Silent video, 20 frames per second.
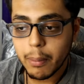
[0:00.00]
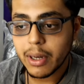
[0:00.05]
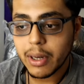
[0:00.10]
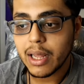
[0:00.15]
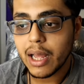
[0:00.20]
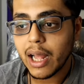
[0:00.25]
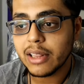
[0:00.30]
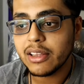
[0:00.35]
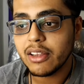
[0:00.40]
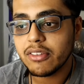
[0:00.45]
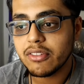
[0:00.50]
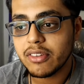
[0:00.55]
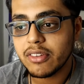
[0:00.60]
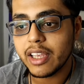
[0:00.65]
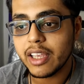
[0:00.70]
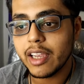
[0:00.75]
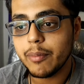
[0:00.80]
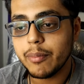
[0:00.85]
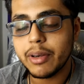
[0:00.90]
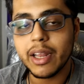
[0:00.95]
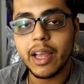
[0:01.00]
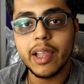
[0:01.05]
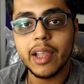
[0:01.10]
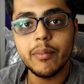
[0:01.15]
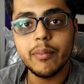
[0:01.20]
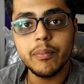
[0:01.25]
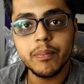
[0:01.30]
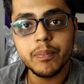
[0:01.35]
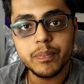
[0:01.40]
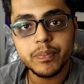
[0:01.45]
But at the same
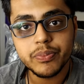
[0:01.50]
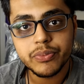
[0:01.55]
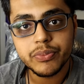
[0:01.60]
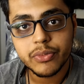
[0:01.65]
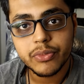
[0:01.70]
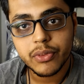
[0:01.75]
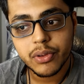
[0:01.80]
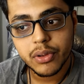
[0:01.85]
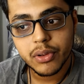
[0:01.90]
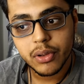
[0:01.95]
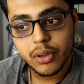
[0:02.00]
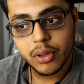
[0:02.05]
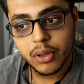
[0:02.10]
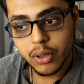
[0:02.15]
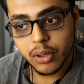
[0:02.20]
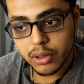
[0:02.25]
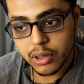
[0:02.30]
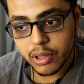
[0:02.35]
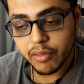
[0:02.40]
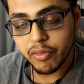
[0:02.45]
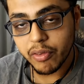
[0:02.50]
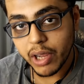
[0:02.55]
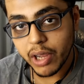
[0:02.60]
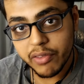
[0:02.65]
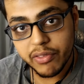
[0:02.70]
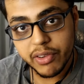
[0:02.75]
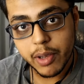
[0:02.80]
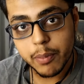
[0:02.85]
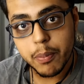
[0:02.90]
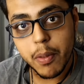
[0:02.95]
time, the
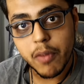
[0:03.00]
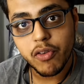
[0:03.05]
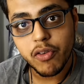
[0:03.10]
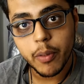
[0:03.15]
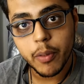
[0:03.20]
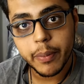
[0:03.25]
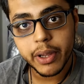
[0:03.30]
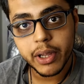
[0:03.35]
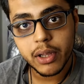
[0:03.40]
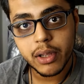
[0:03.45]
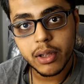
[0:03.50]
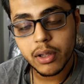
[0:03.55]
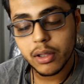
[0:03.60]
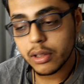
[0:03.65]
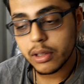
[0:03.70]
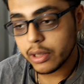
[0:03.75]
way we are performing,